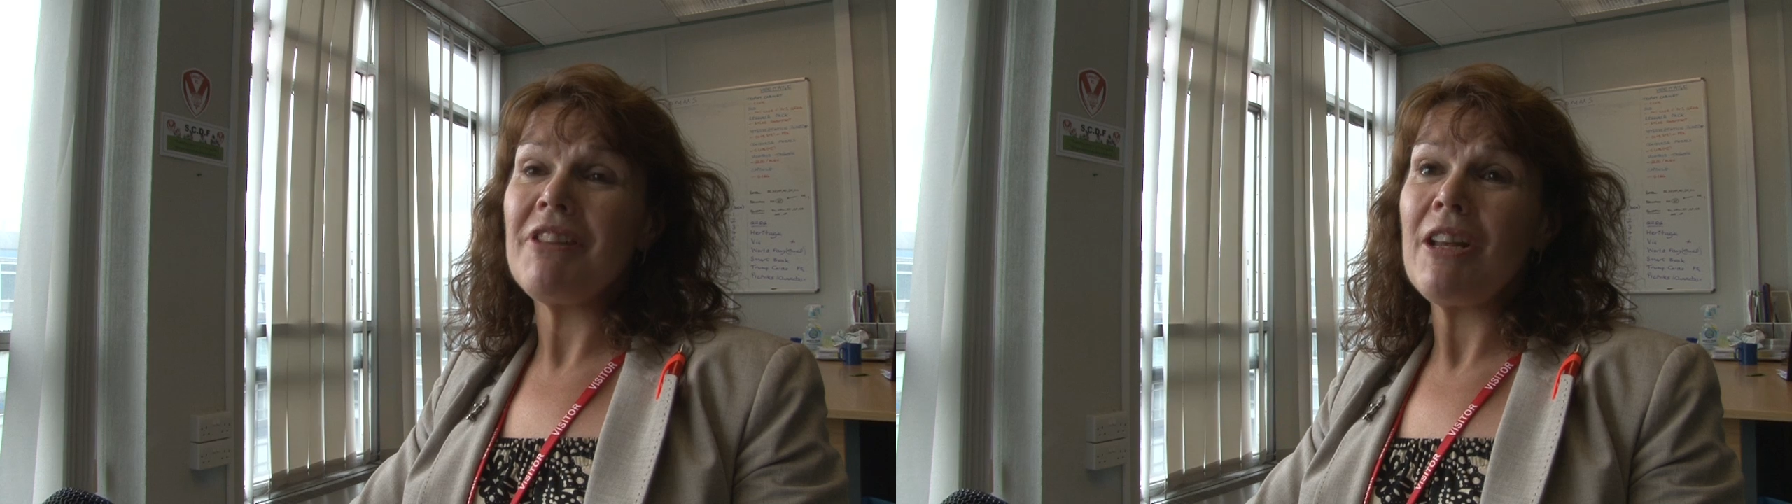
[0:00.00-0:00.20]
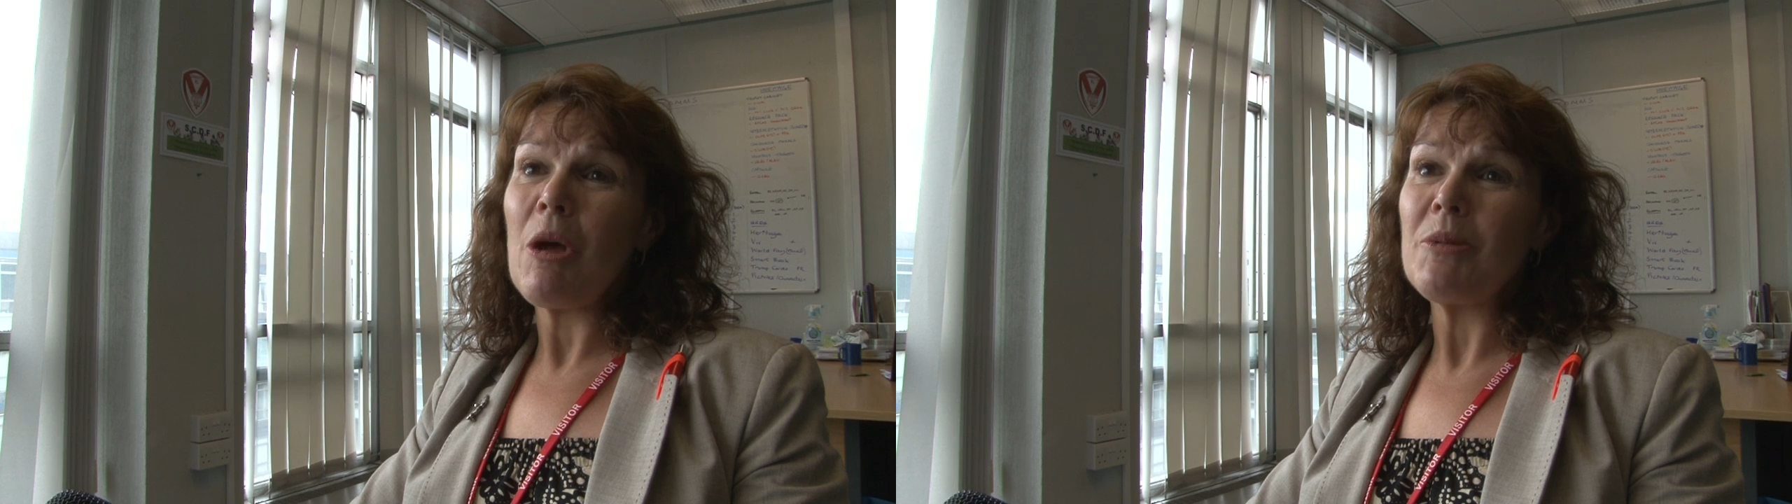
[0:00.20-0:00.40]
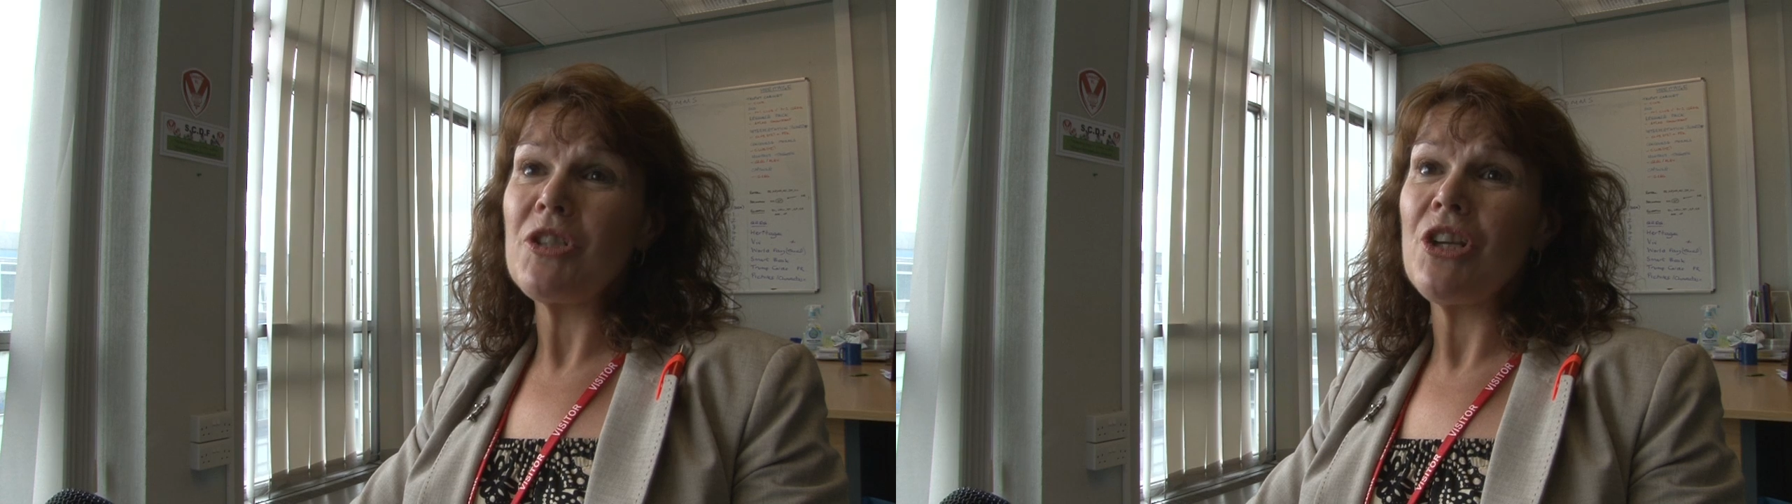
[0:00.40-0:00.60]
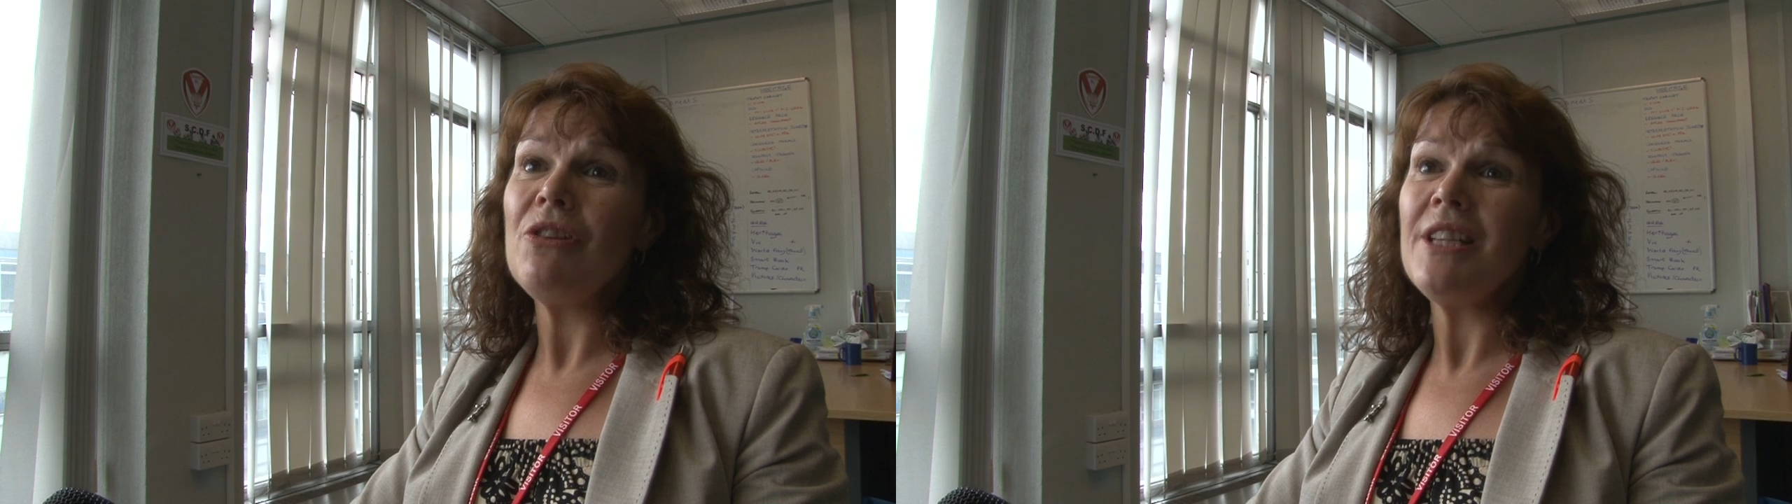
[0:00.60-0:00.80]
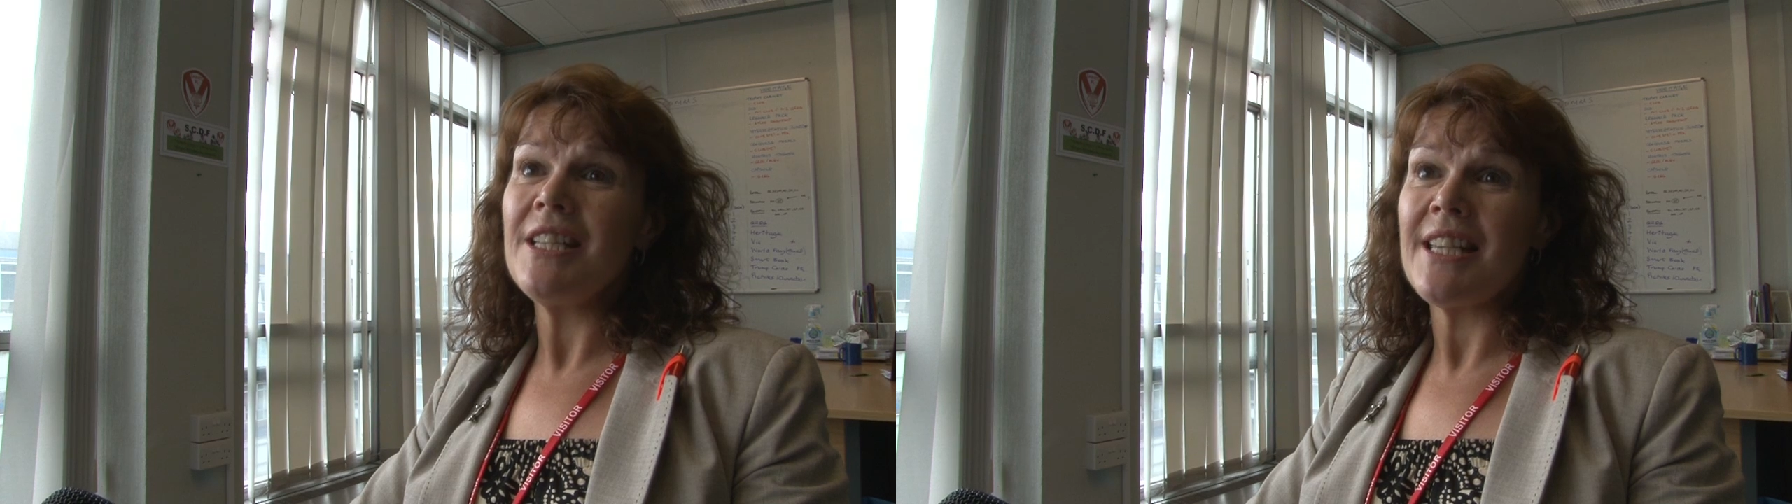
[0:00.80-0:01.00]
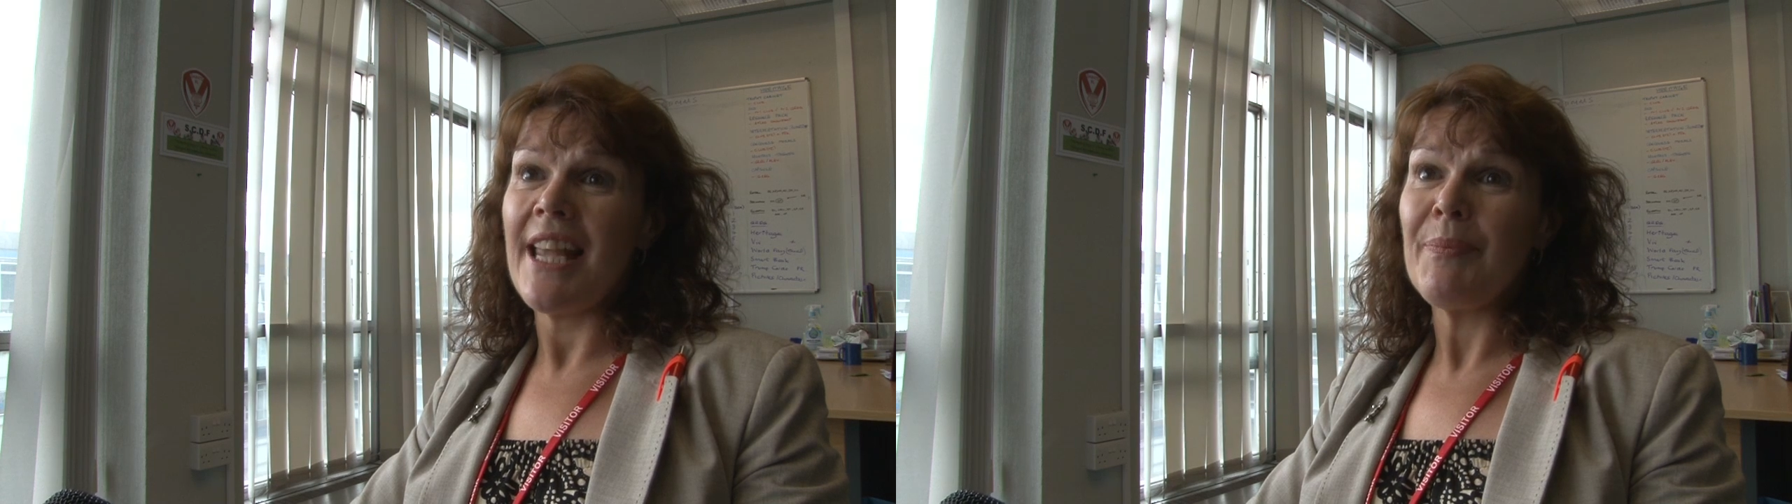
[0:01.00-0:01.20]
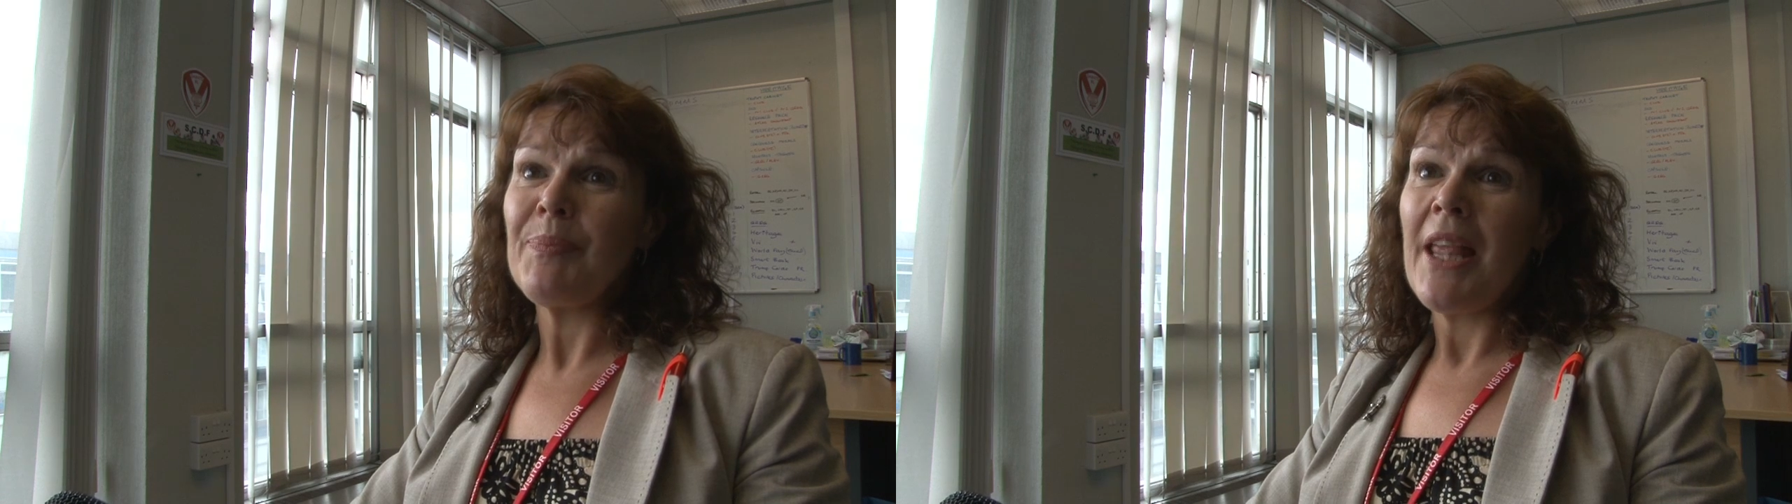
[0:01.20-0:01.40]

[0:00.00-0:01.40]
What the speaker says: real opportunity.